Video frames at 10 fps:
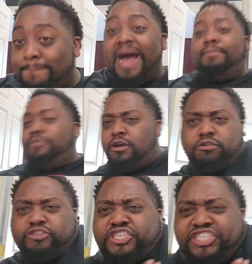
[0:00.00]
Pop!
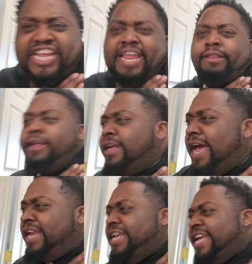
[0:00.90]
Oh, shit.
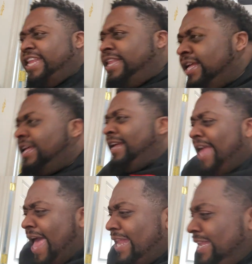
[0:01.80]
I didn't hit.
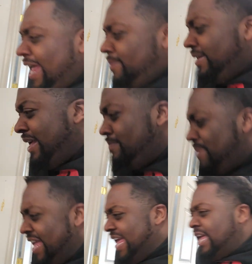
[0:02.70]
God damn it, he
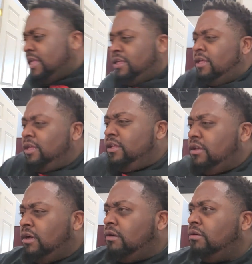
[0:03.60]
big.
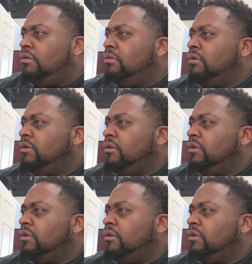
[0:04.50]
Oh.